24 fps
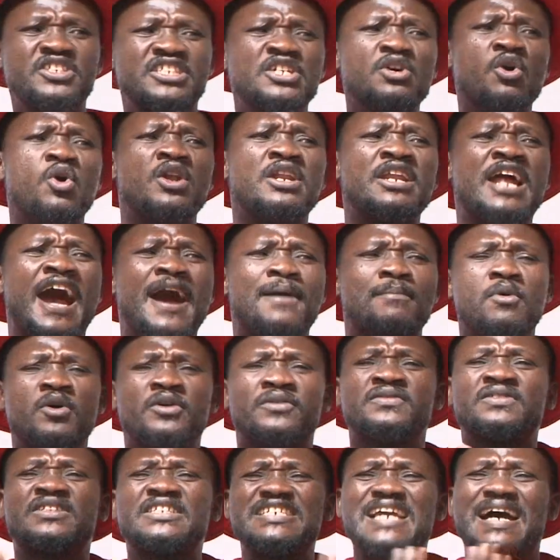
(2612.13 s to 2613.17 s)
So now,
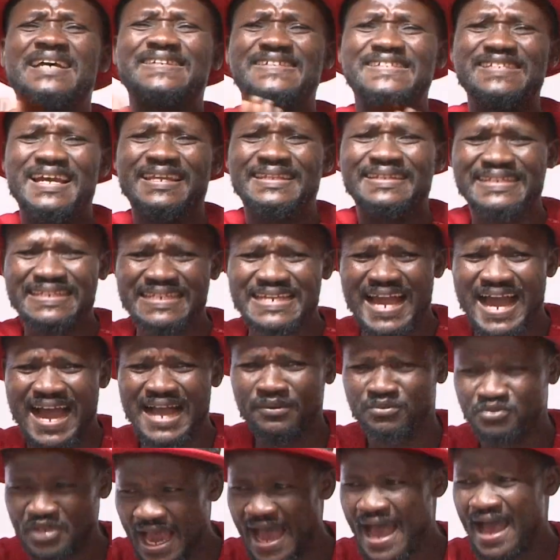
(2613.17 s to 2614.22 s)
Mum, Tia said,
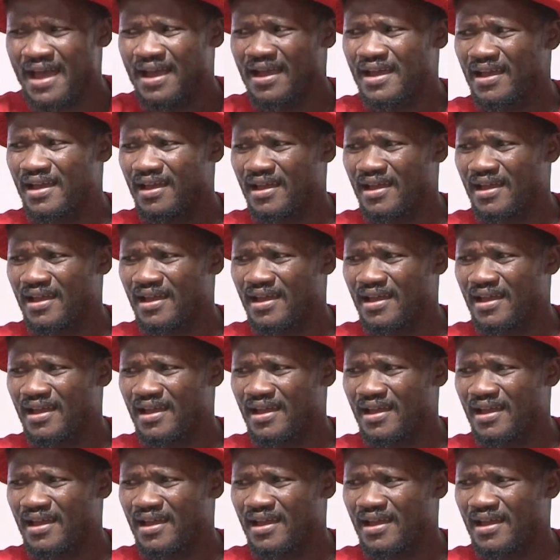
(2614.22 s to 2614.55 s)
dear Jack.